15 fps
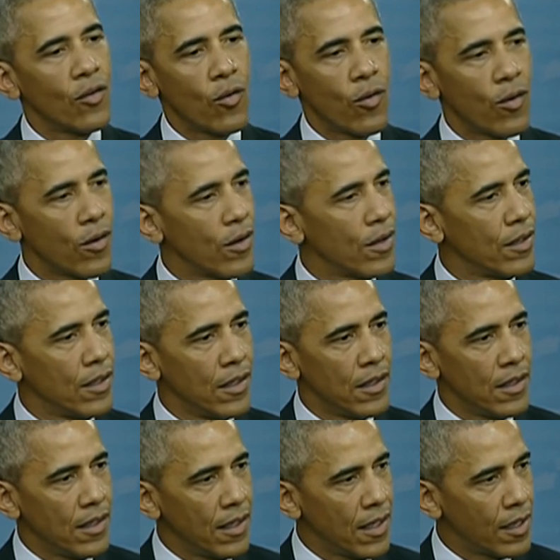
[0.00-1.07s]
or
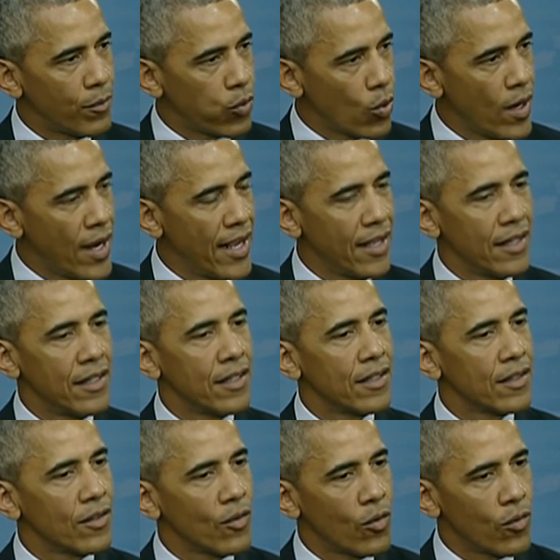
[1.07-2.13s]
at a parade
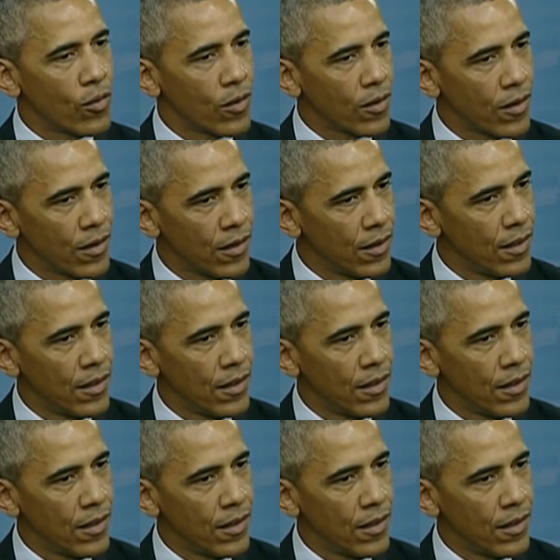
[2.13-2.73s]
or